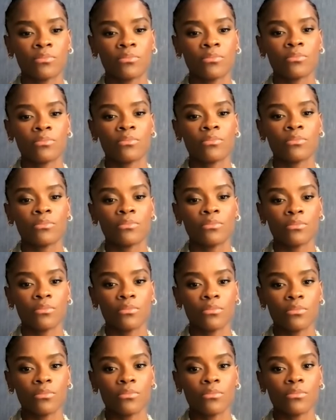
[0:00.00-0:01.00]

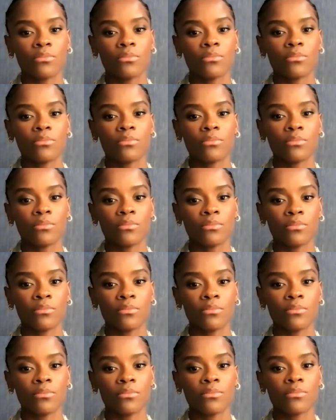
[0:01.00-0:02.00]

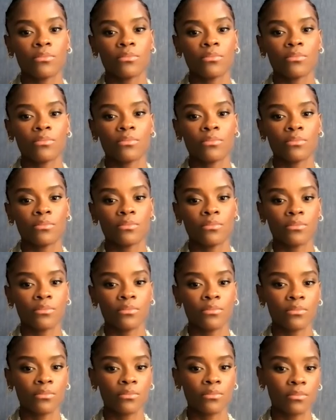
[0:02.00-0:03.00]

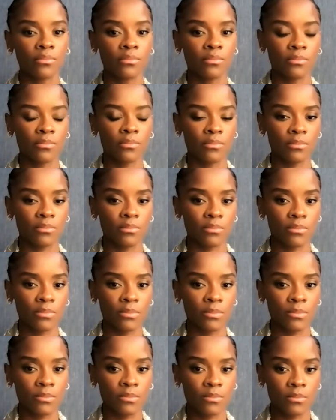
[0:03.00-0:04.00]

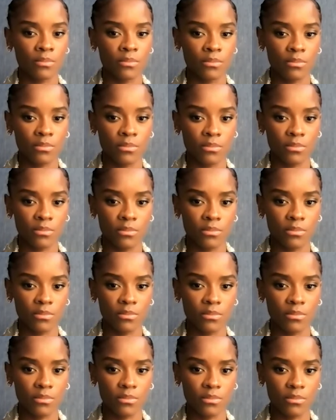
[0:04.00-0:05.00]

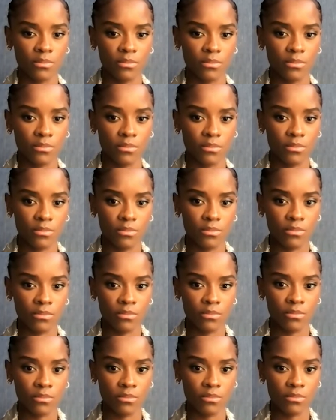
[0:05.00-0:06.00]

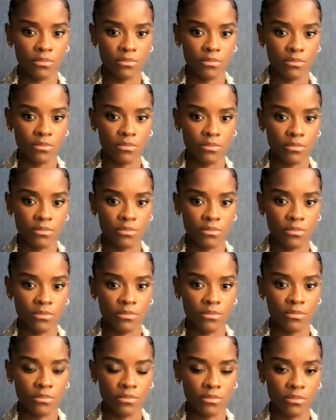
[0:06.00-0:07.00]

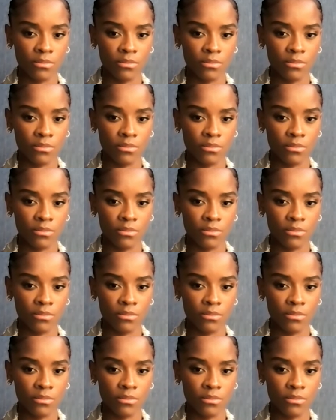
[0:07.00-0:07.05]
This person isn't speaking.